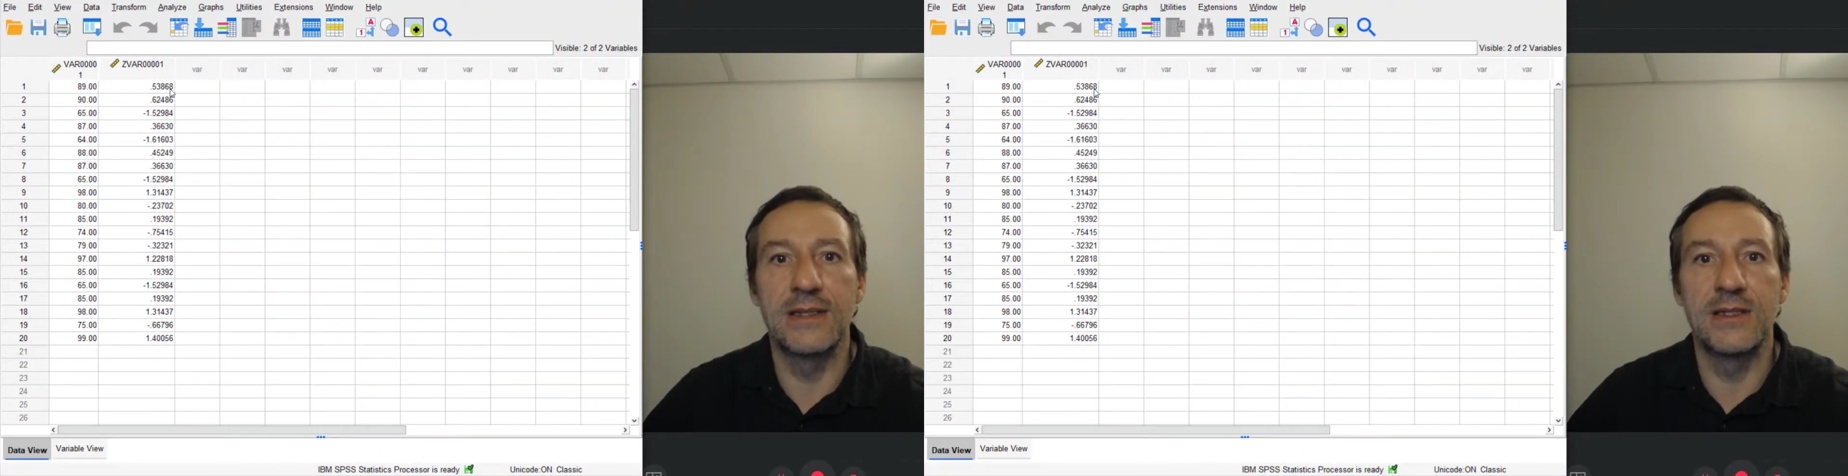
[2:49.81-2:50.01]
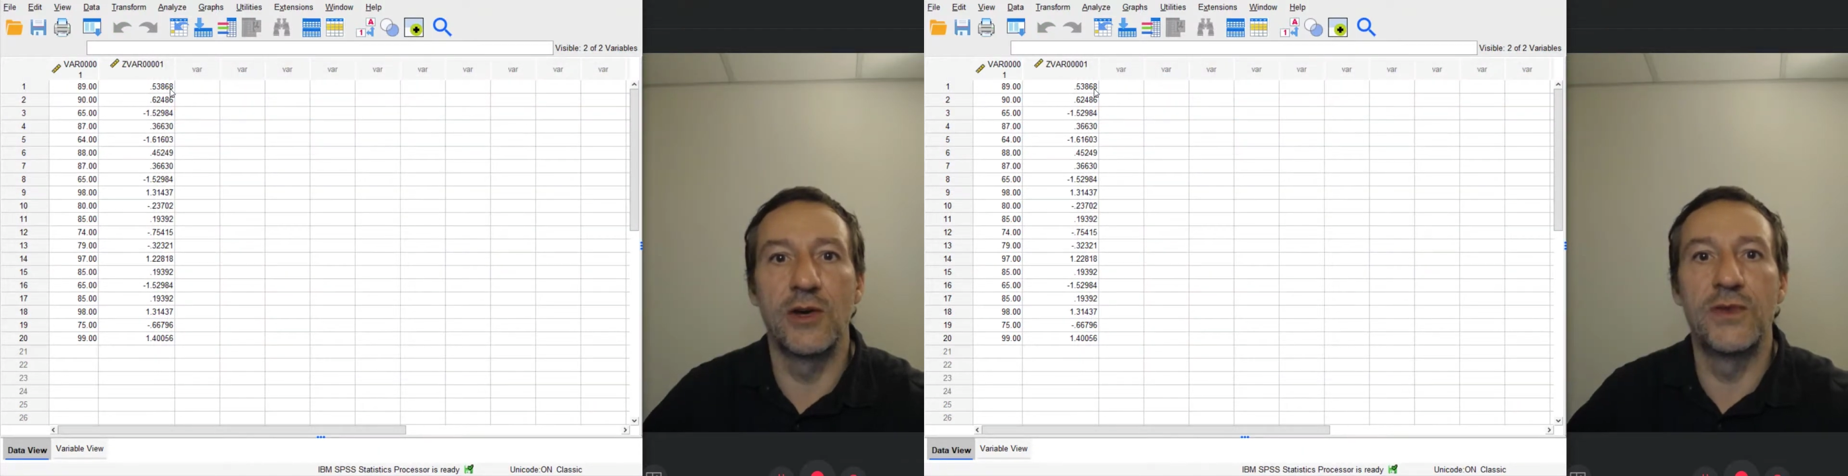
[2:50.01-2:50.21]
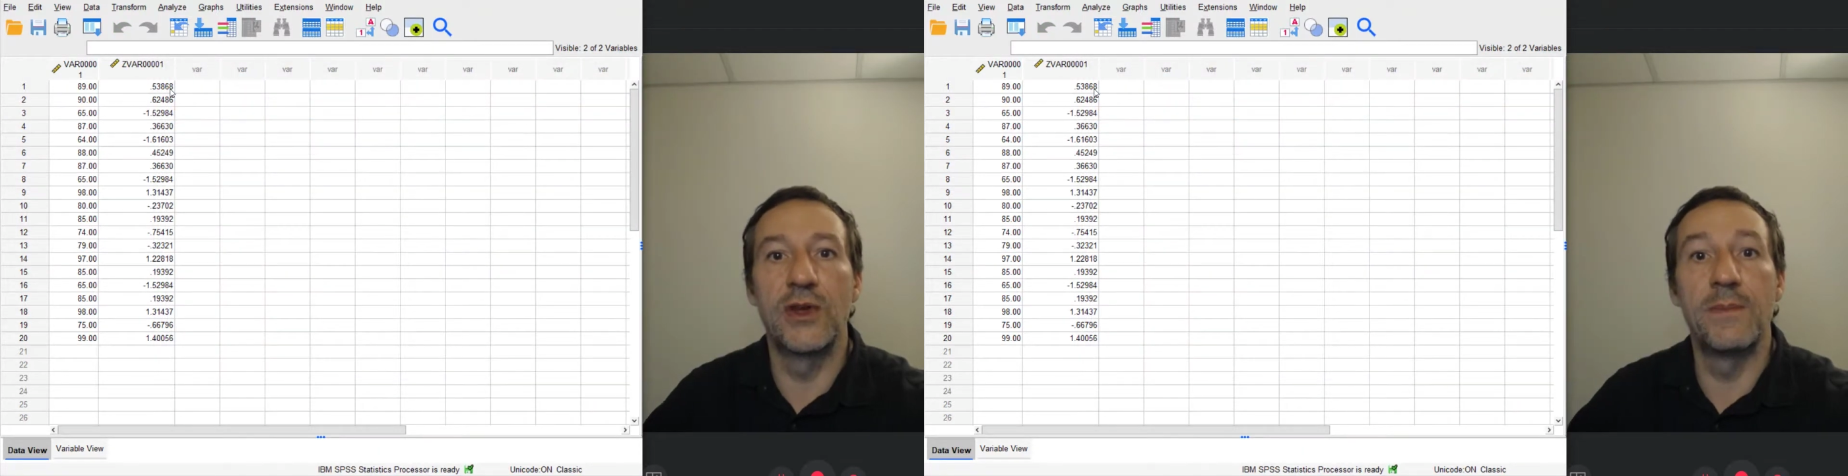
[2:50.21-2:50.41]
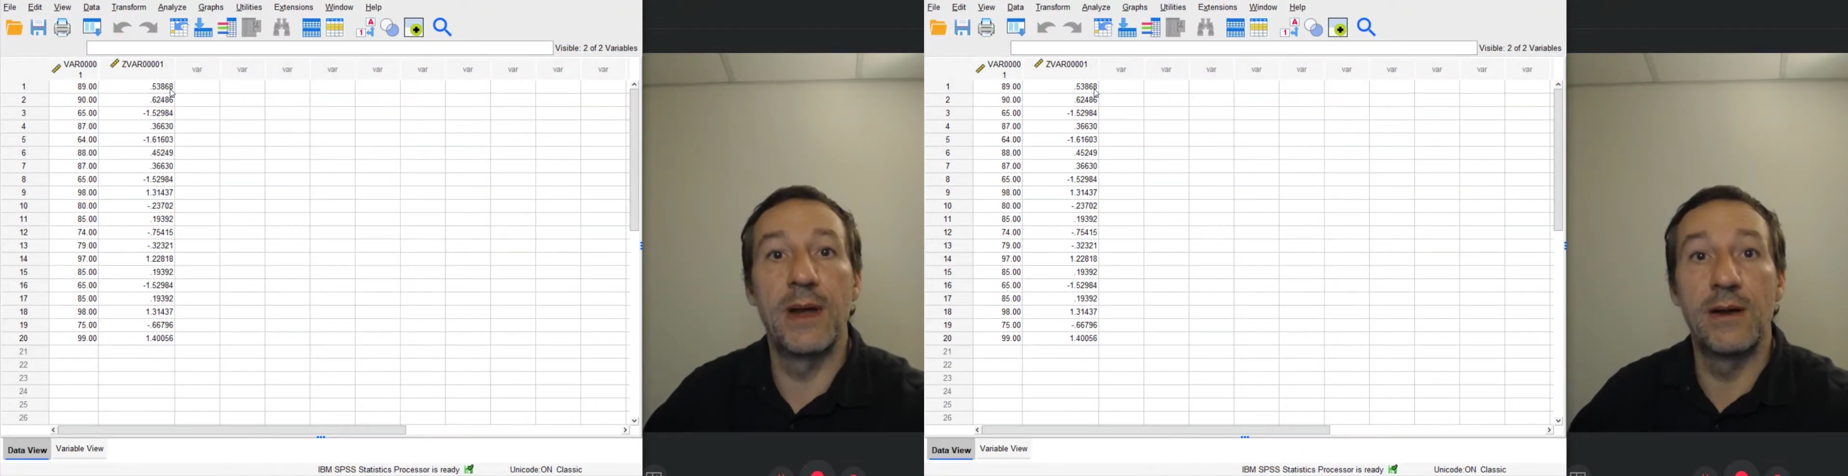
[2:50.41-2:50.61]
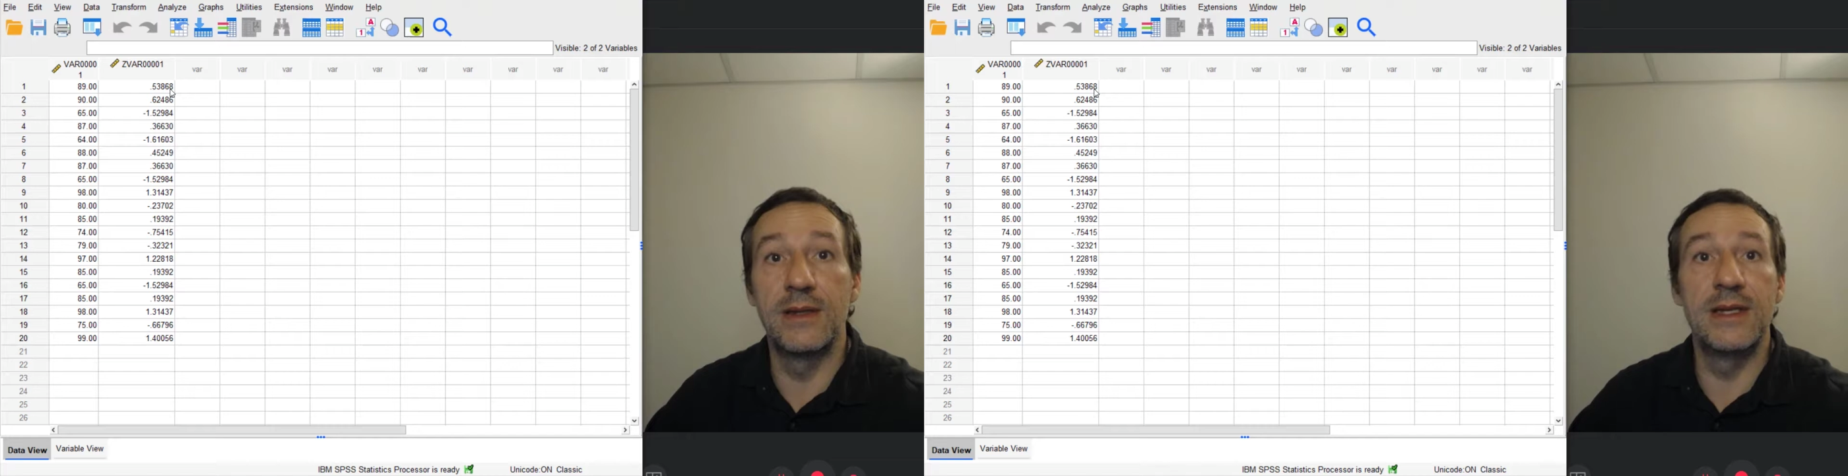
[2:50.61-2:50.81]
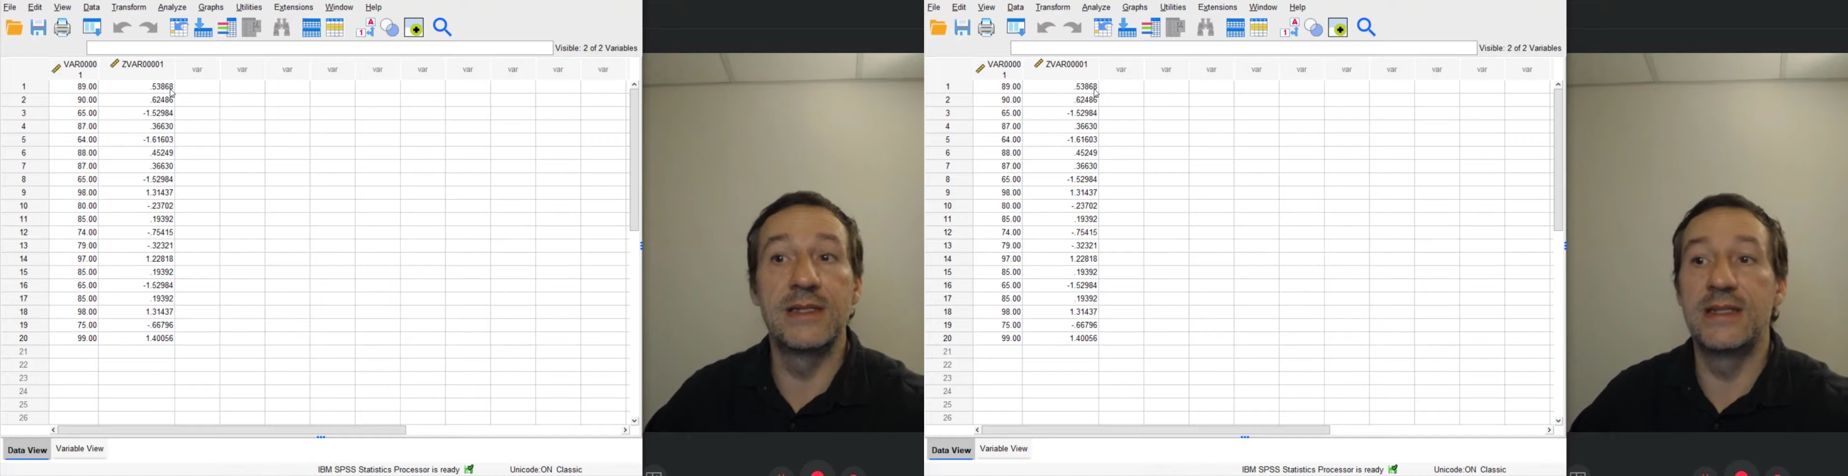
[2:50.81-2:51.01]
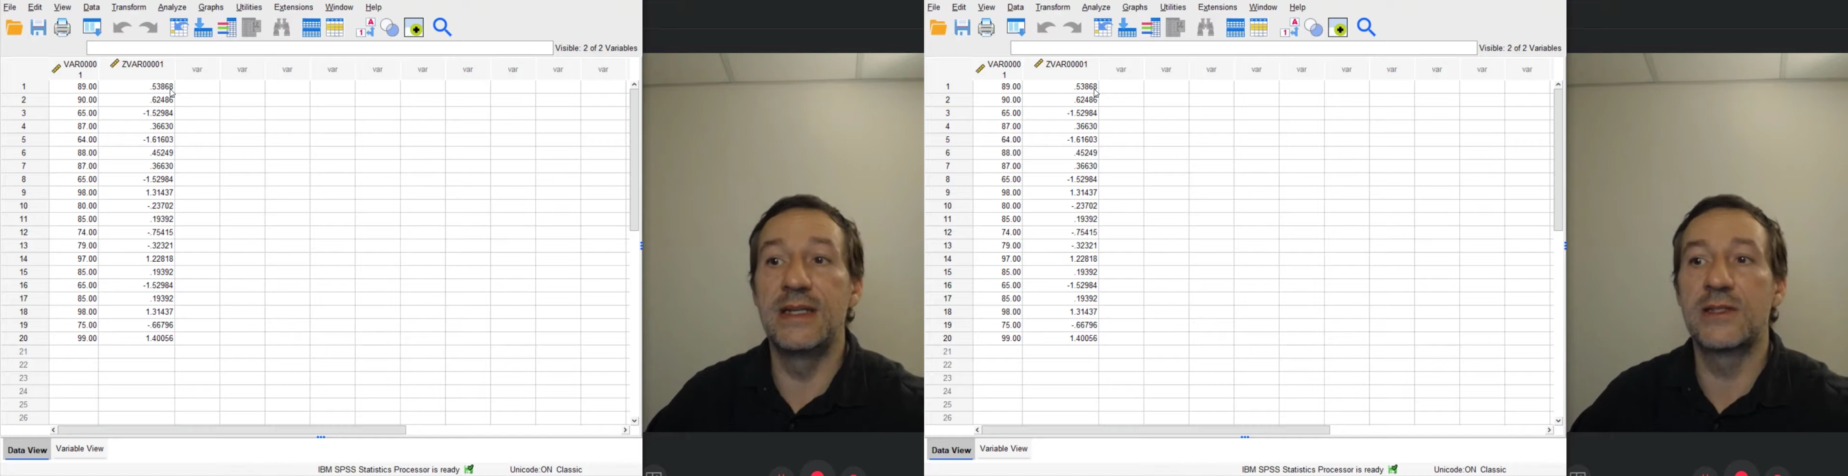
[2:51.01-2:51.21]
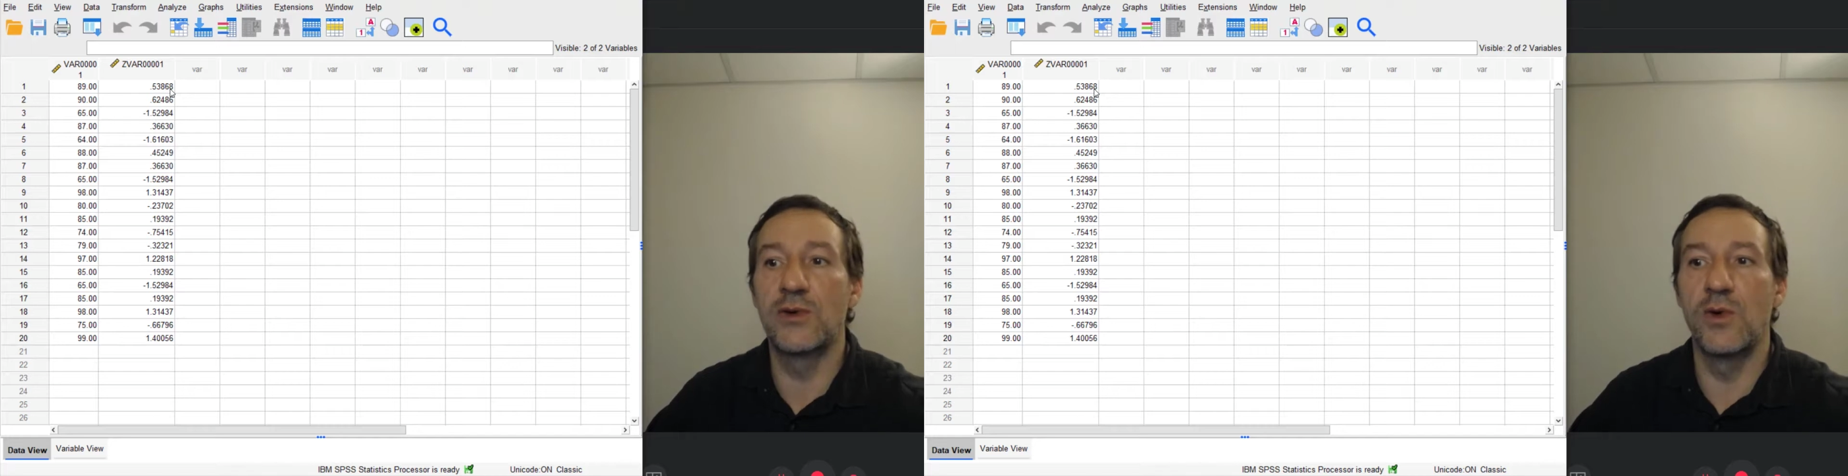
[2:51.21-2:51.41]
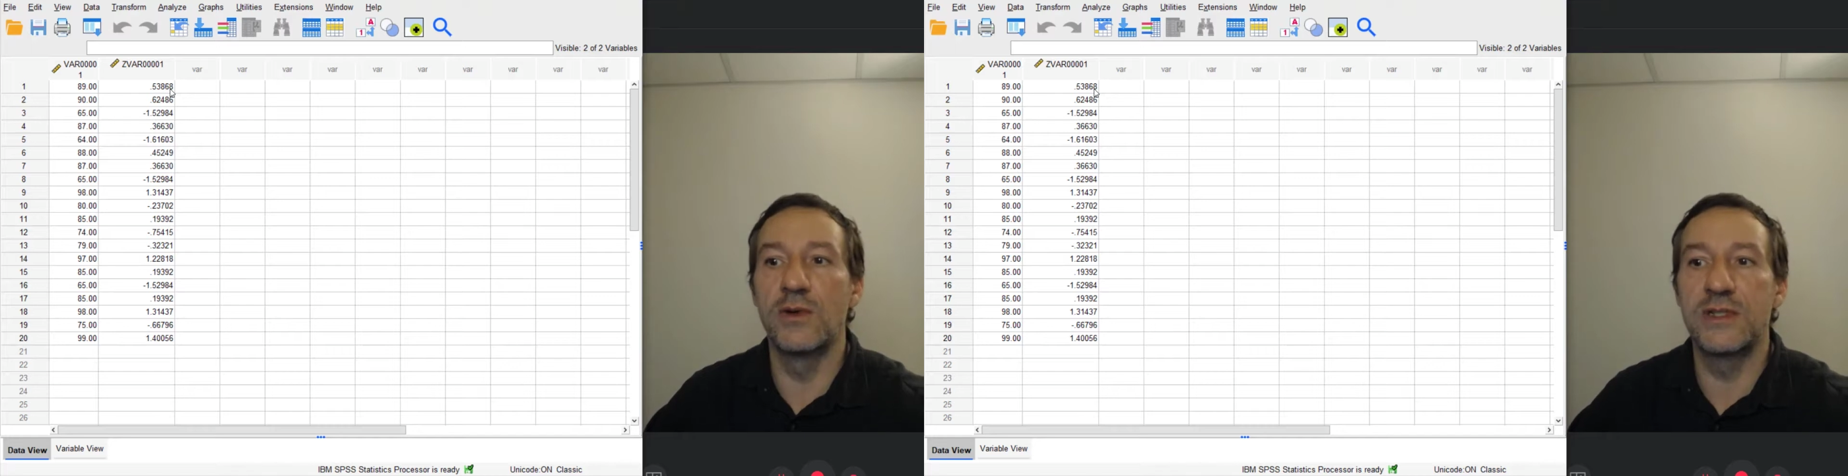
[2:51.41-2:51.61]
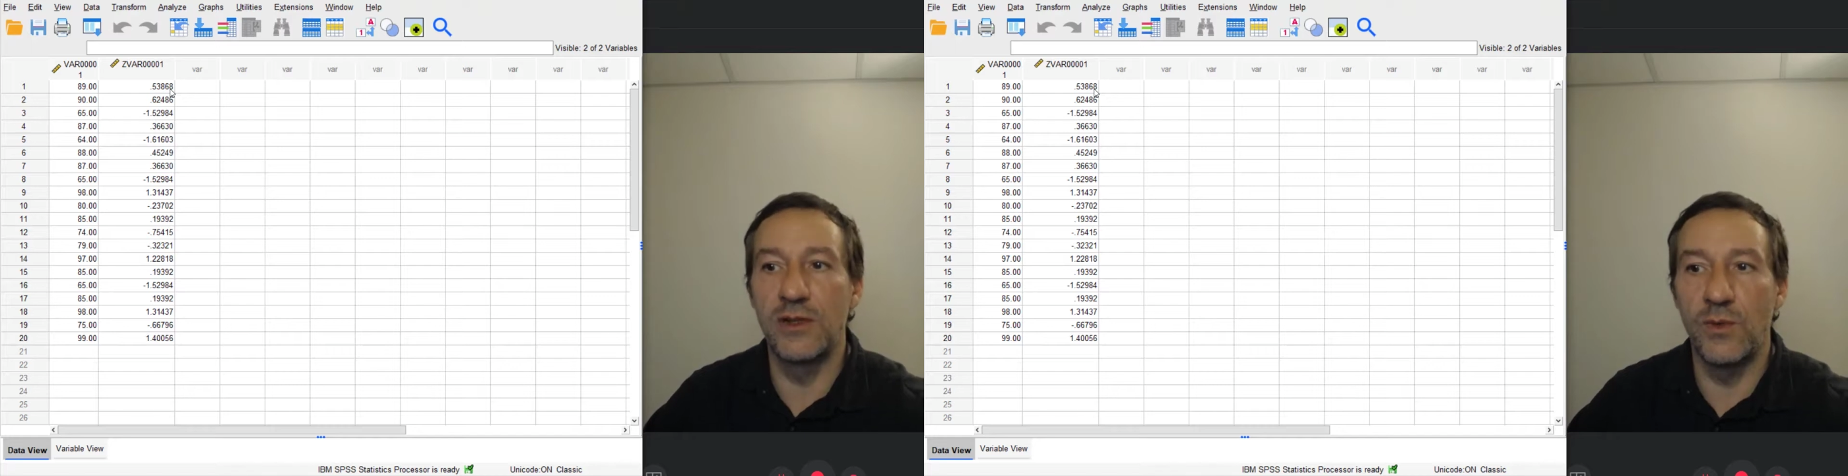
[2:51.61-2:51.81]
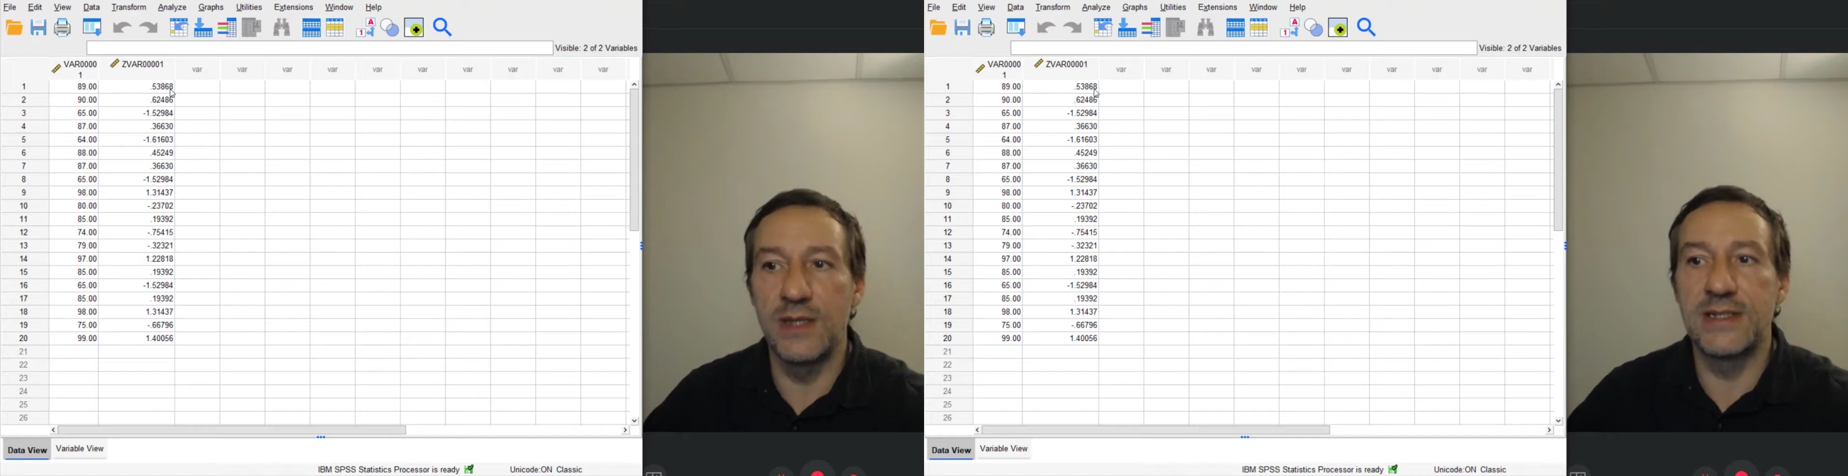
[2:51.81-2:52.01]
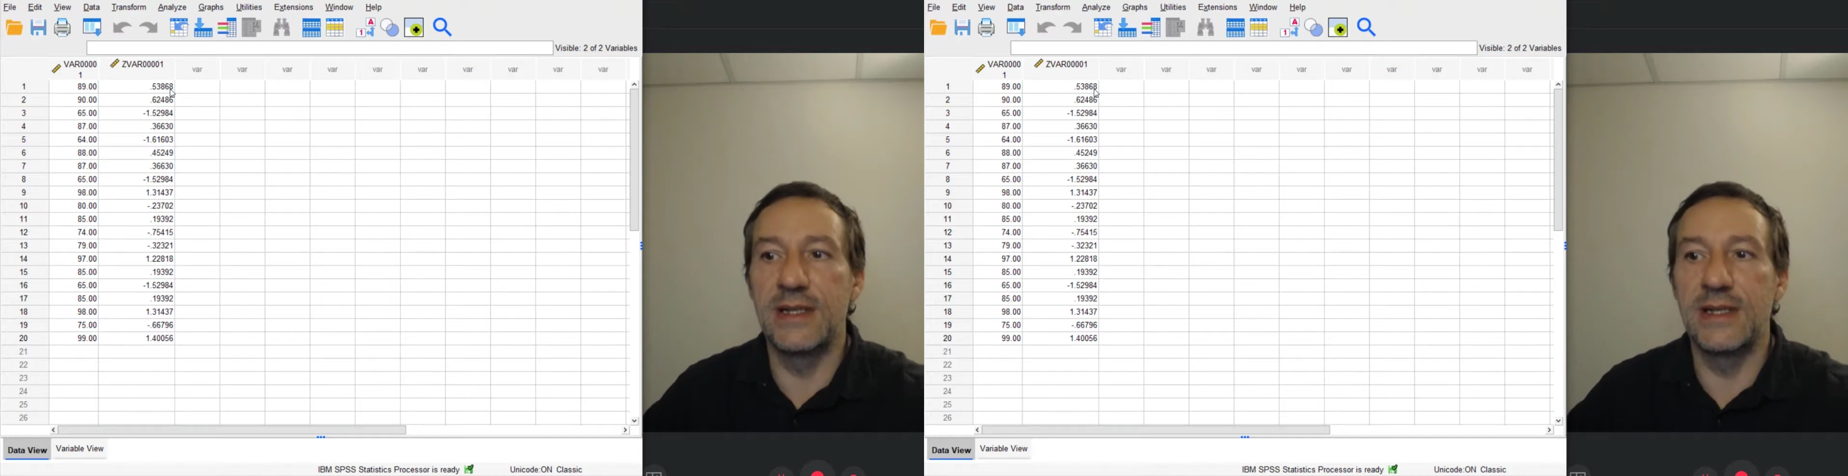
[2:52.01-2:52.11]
And so if you compare these z-scores to the ones